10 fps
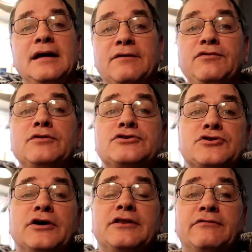If you
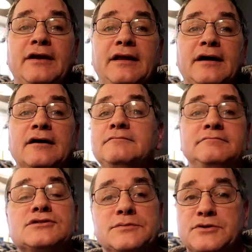enjoy the video,
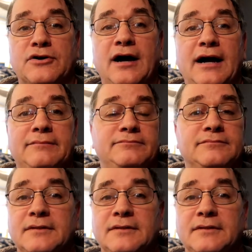subscribe.